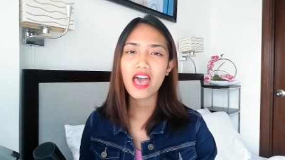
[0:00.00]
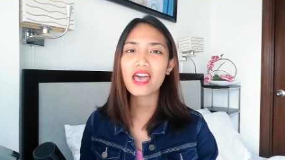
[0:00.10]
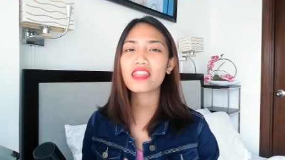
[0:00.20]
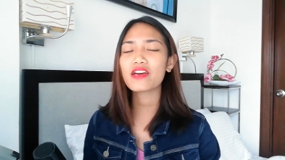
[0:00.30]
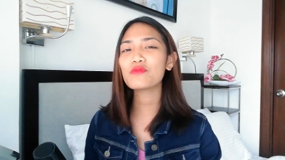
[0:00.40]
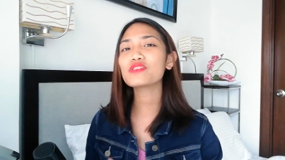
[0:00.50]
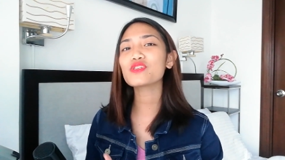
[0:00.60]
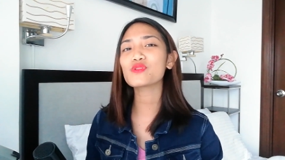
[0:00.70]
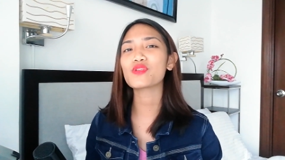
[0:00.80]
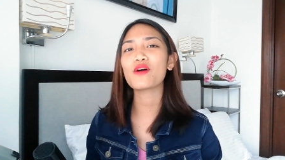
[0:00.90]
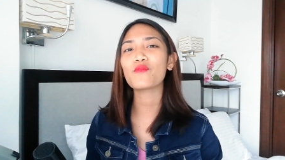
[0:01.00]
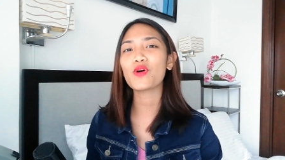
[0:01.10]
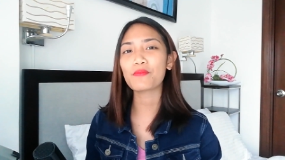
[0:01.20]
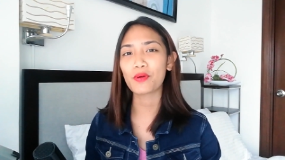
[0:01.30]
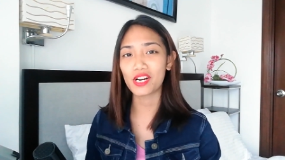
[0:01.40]
and there was just that
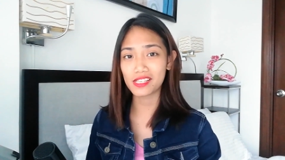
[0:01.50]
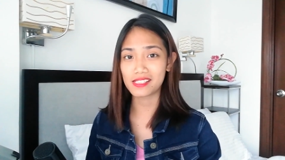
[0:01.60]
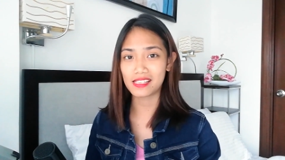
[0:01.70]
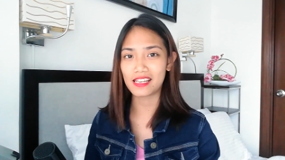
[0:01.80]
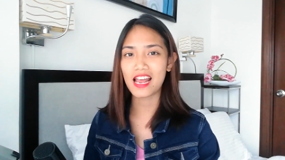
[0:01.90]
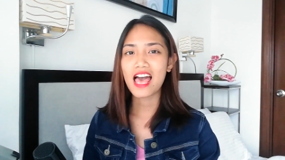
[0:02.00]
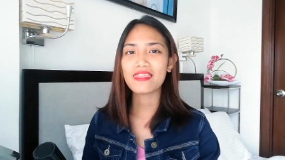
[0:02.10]
one person